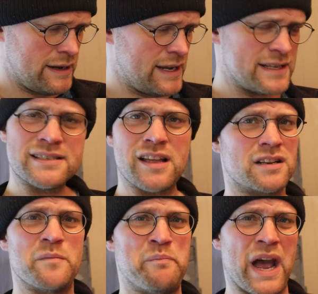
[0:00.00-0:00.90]
it's
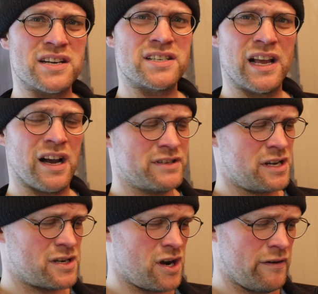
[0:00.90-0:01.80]
not a bashing of
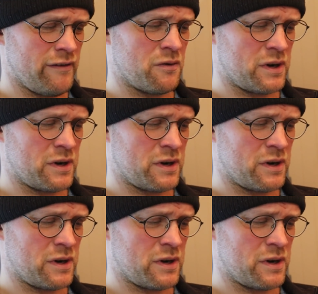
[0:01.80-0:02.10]
the Jehovah